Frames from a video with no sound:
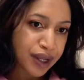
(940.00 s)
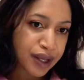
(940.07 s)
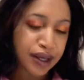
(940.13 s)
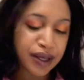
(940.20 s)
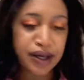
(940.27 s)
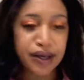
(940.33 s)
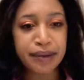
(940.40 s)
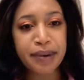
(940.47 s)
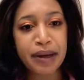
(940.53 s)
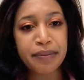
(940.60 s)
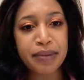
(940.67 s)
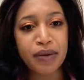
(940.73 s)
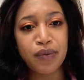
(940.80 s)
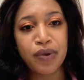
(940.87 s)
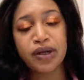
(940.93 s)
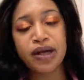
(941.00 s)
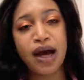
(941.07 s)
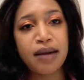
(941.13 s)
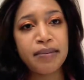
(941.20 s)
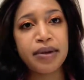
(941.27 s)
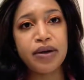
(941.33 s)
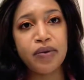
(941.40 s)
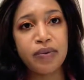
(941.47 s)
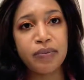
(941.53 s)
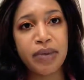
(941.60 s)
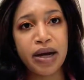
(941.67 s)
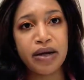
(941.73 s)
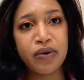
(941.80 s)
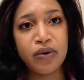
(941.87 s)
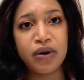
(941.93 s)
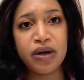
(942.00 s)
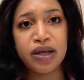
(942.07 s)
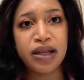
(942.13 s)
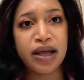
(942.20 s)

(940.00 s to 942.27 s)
he might be one kind of minority,